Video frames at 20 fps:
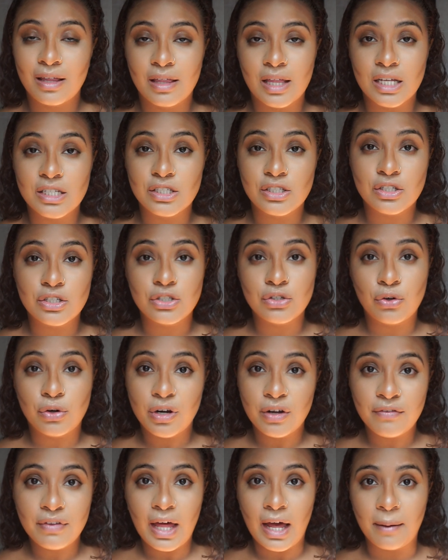that's the
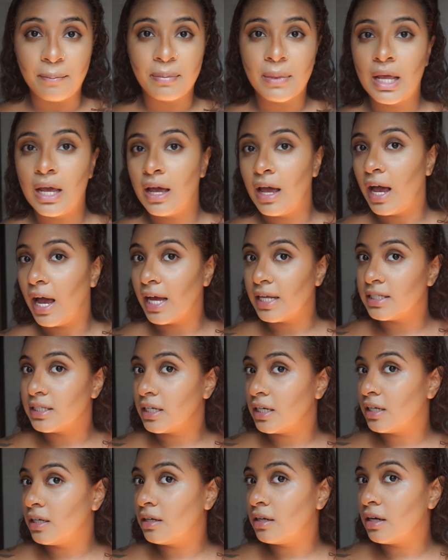story of that. I
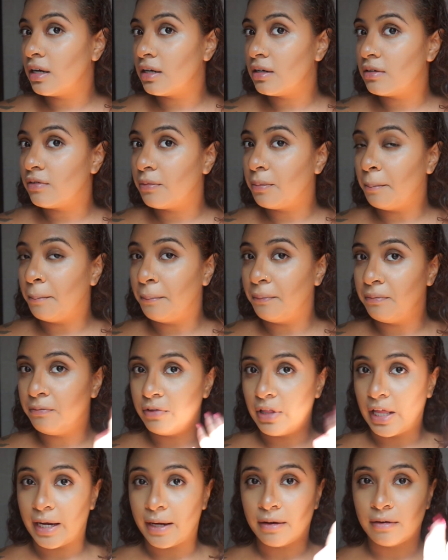didn't
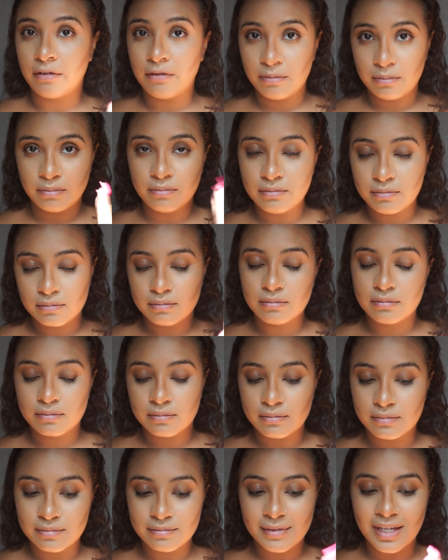like
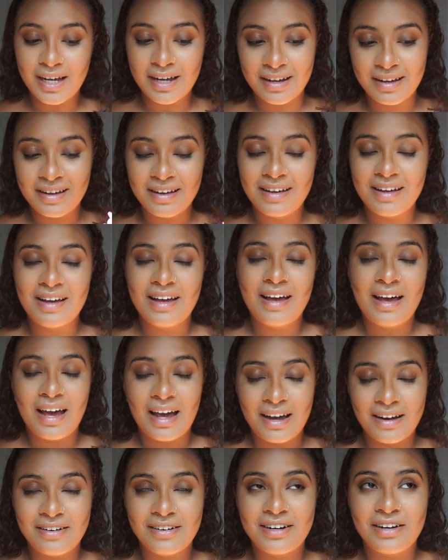
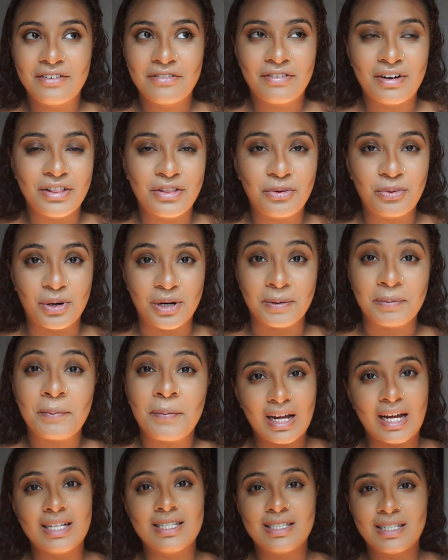I couldn't even find the word.
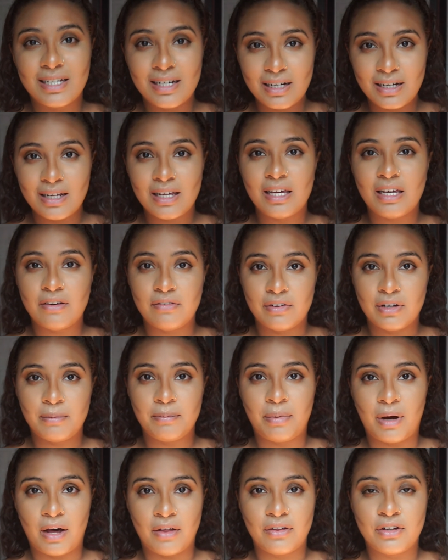I didn't
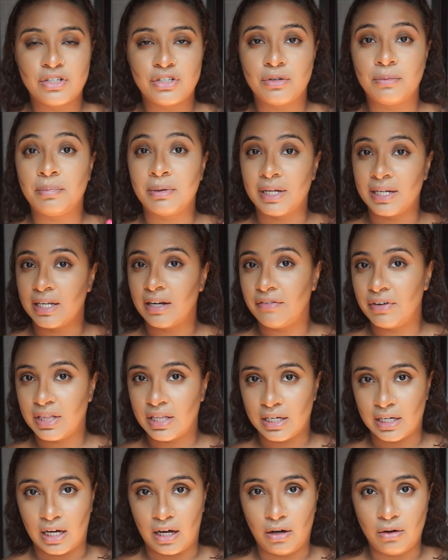even bother to blend
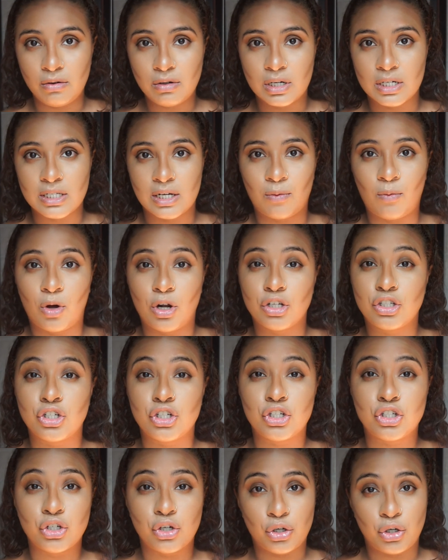everything out because I wanted to
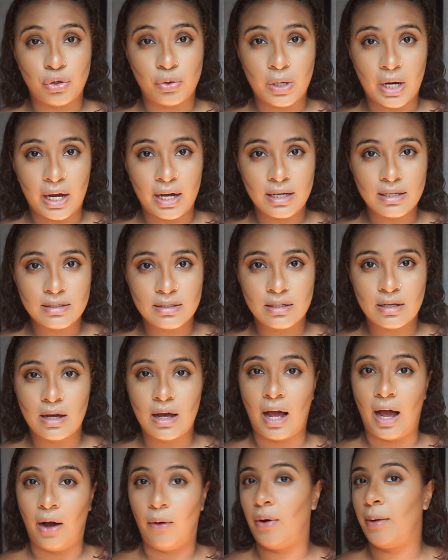show you guys
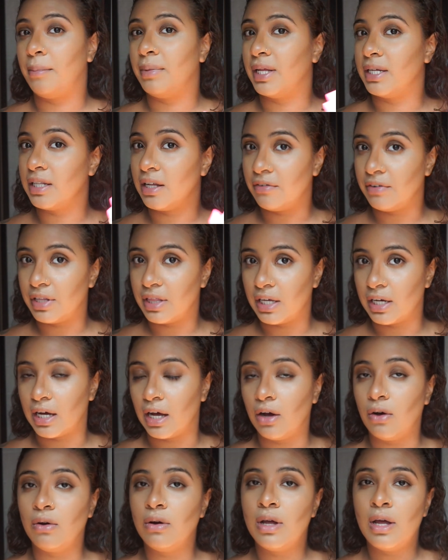how I blend everything
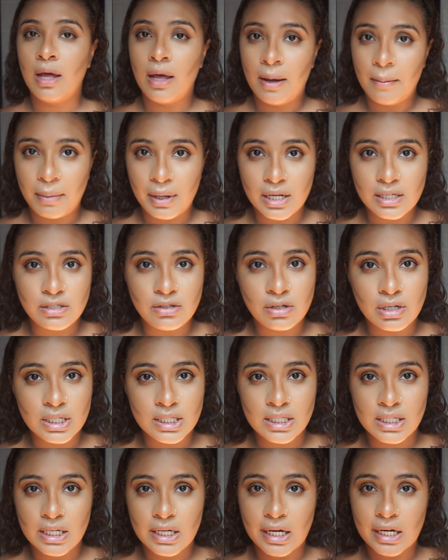out. But as you can
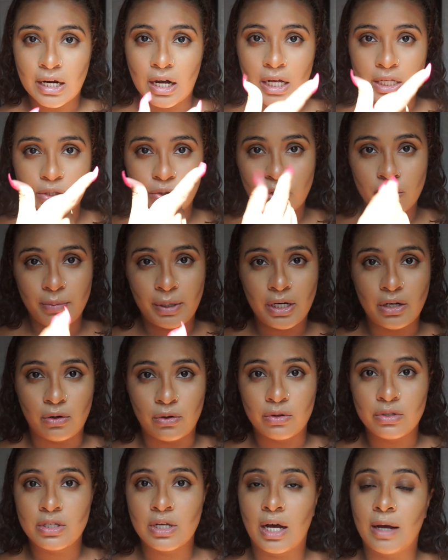see, I contoured my
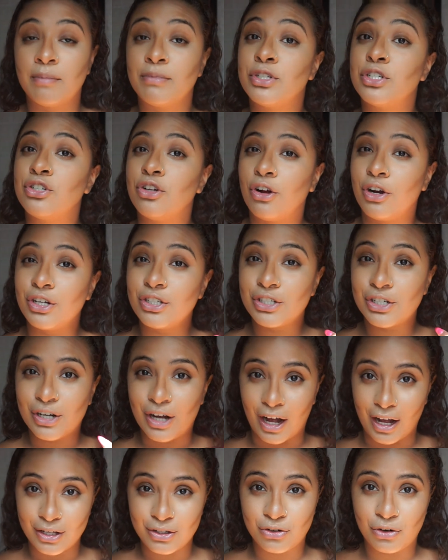nose. I'm starting to
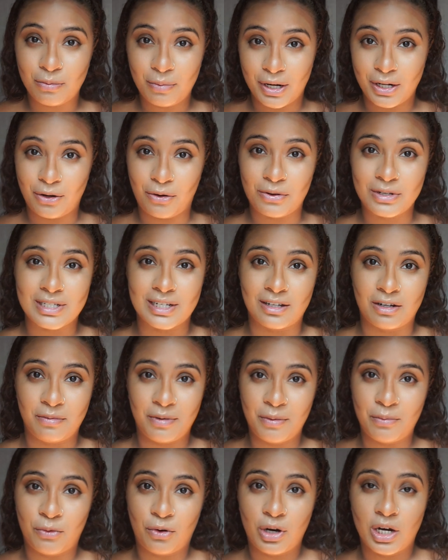contour my nose a little
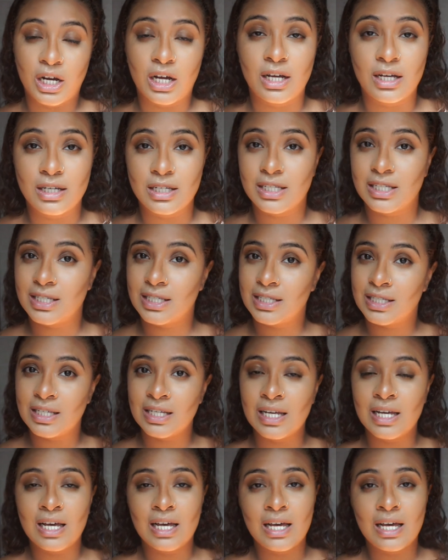bit more because